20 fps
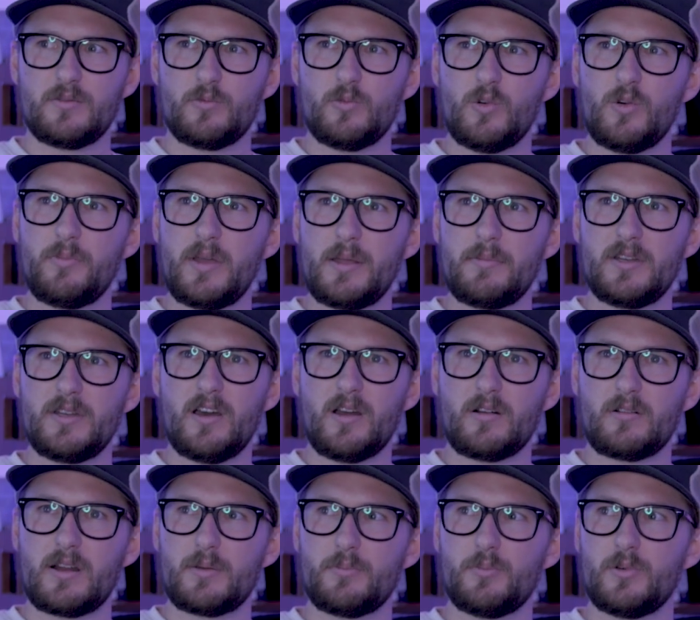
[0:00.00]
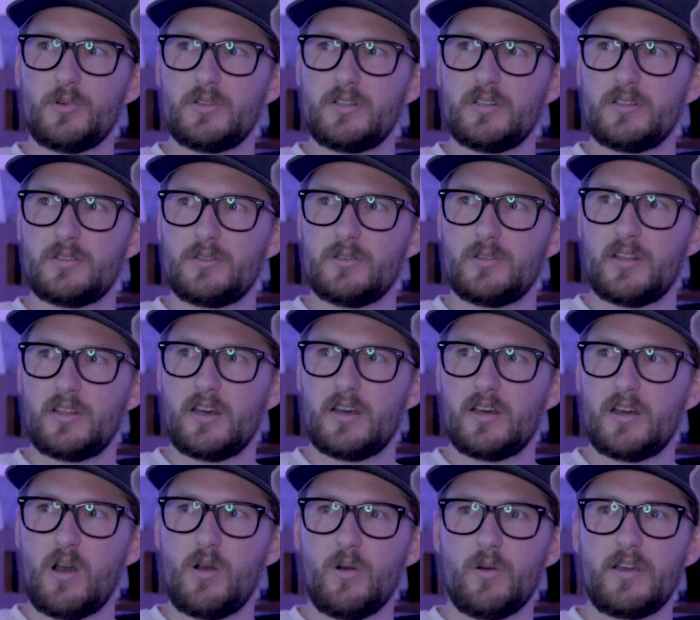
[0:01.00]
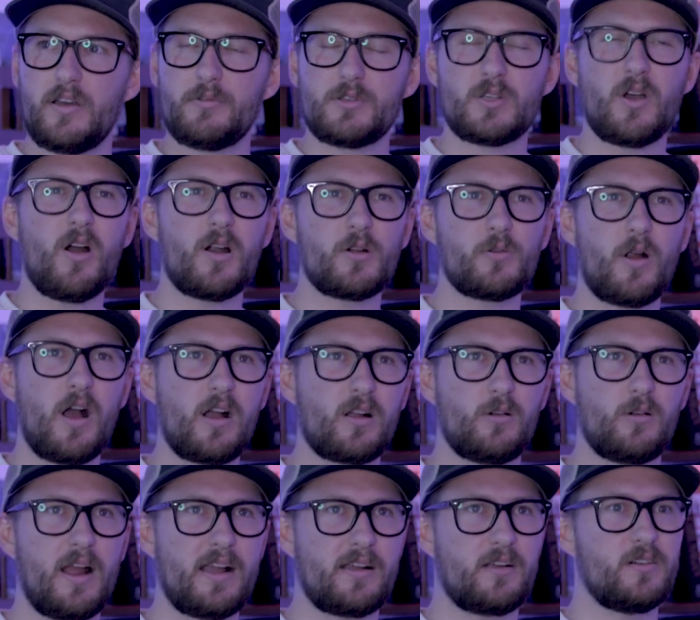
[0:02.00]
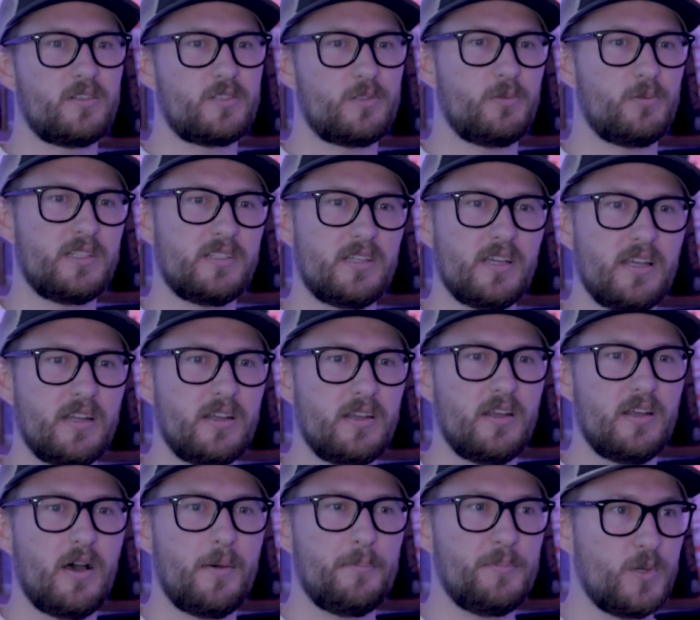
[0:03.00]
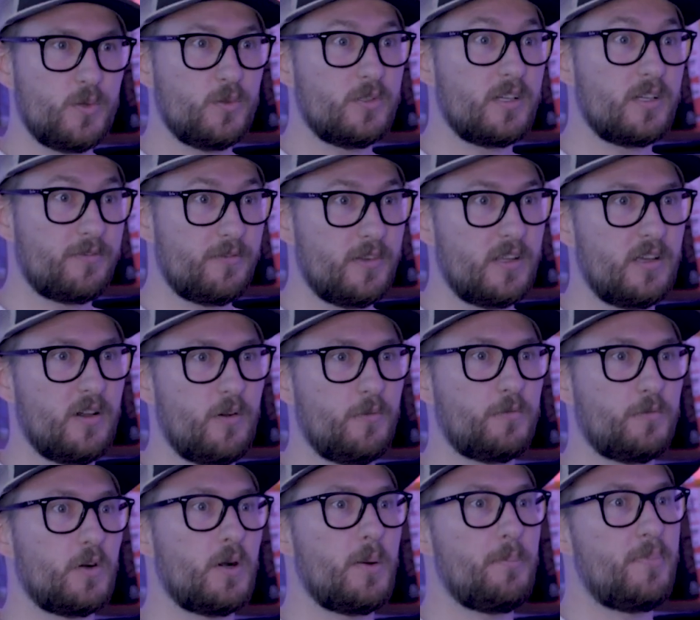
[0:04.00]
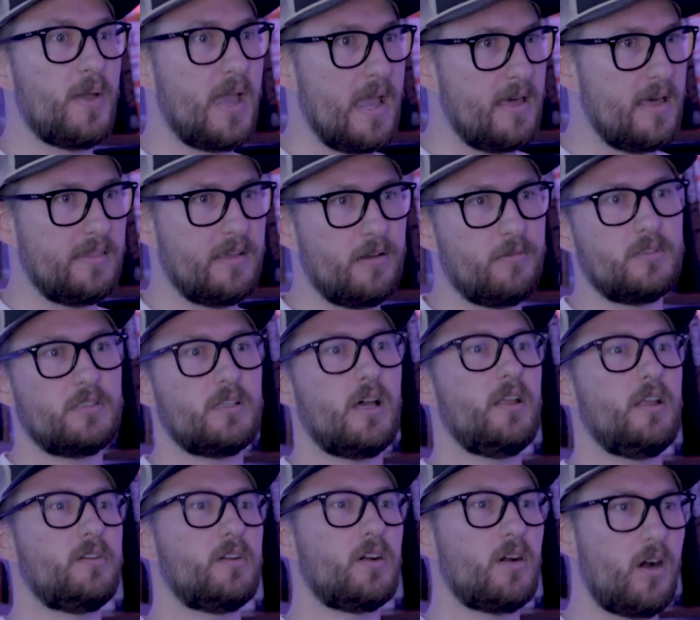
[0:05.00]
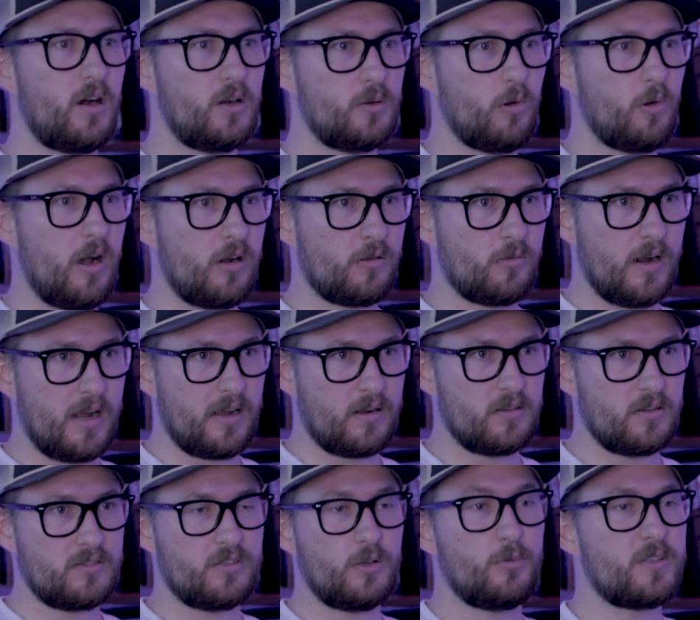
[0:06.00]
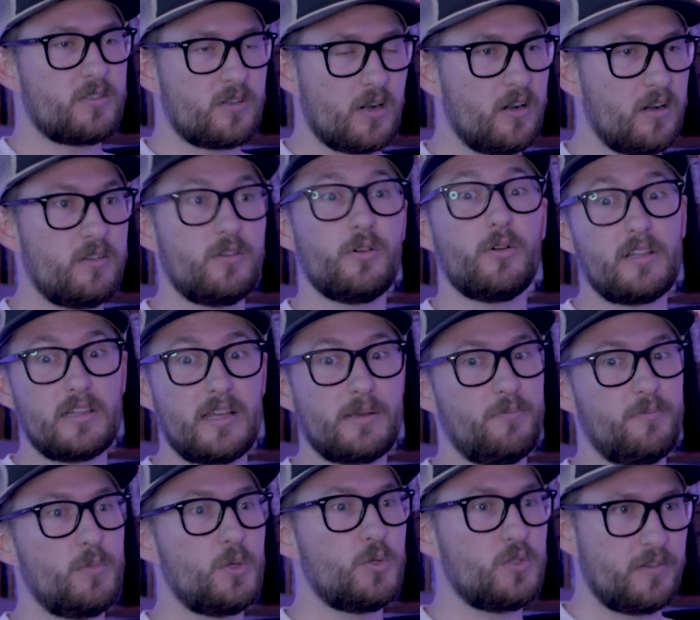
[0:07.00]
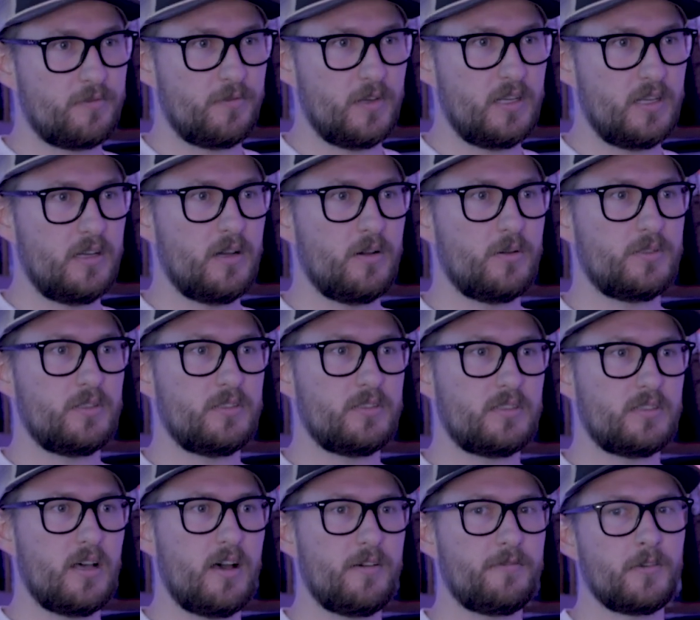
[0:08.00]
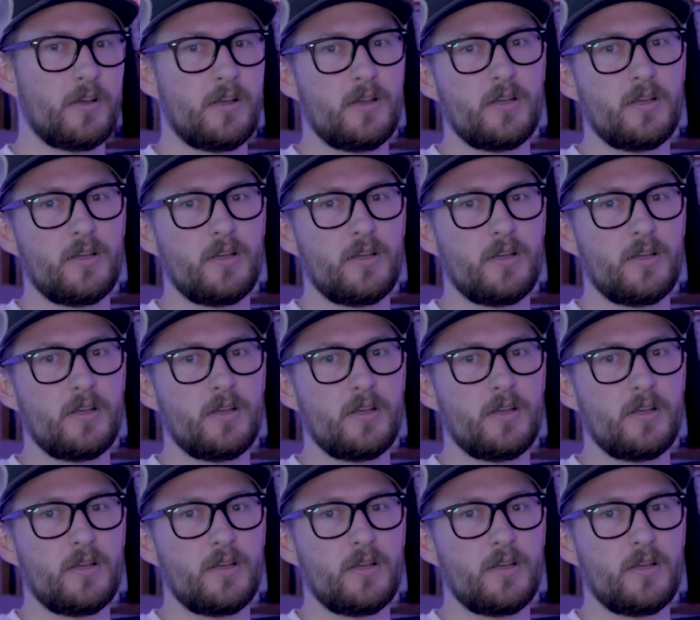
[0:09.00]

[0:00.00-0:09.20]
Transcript: well, maybe not Red Bull didn't do that. Oh, it was Hard Rock Records. We did a music video for a band that was under Hard Rock Records. So we started doing like music videos and stuff,